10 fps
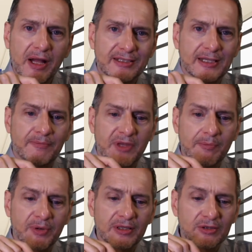on
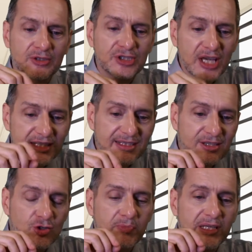something, but just
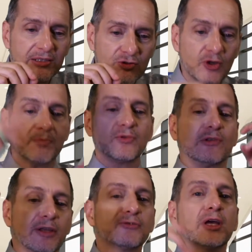as you begin to trip, you
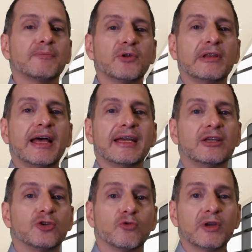lift up your leg
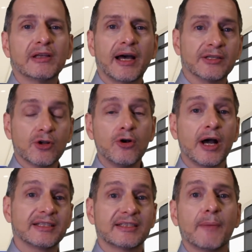and you realize, oh,
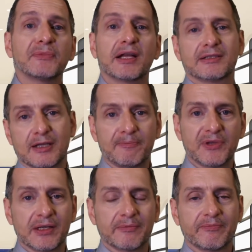I stepped on
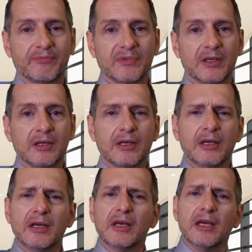something.
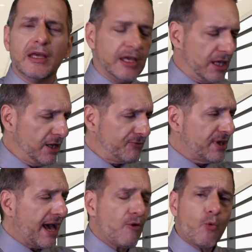If
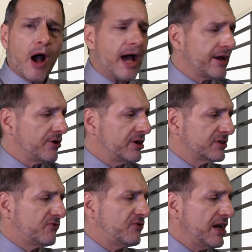that wire
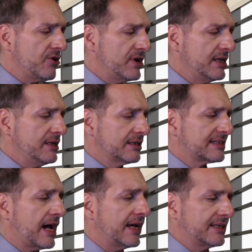is very
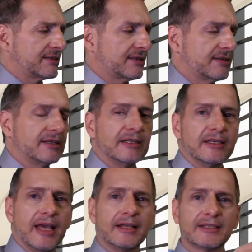tight
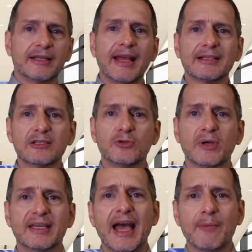and connected to
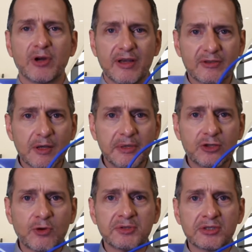a camera, if somebody
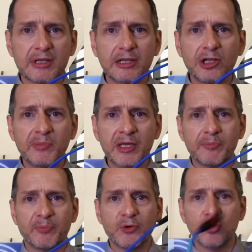trips just a little
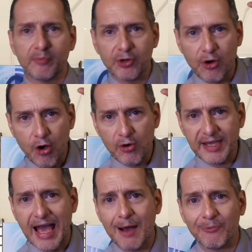bit, boom, your whole
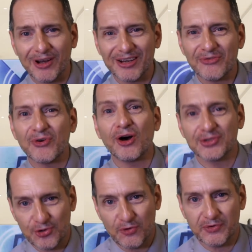camera
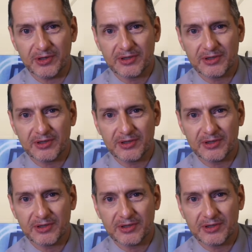falls over.